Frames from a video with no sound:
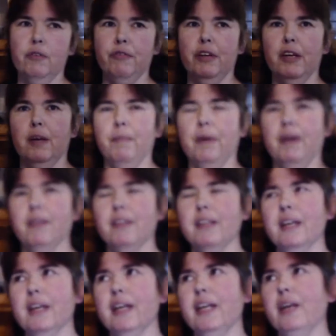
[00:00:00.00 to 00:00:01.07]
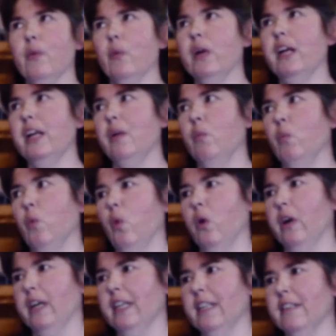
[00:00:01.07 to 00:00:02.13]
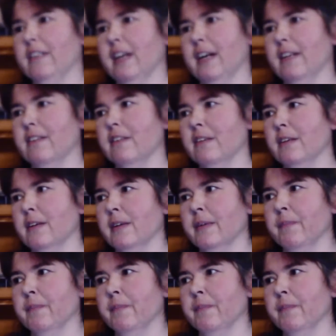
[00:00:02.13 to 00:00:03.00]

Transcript: really think about it. He really wore it at